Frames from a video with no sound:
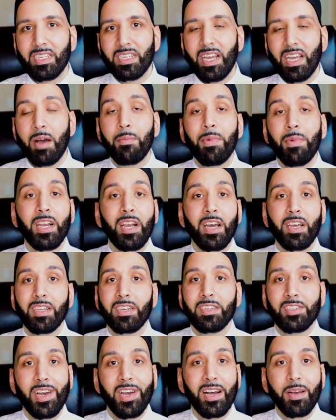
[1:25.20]
Right? Like, how am I
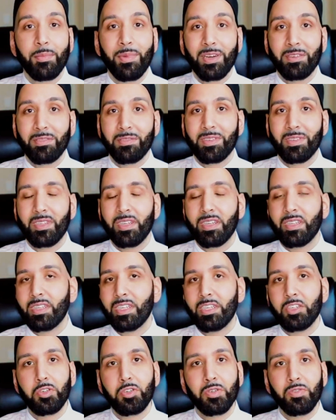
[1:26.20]
not going to talk about
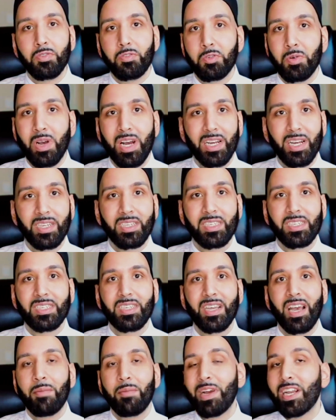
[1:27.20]
the issue of
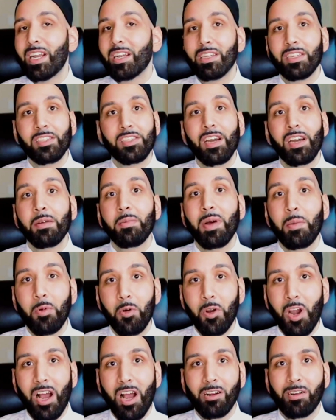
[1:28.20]
drugs? How am I not going to talk
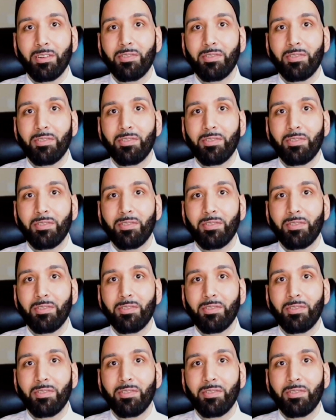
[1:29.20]
about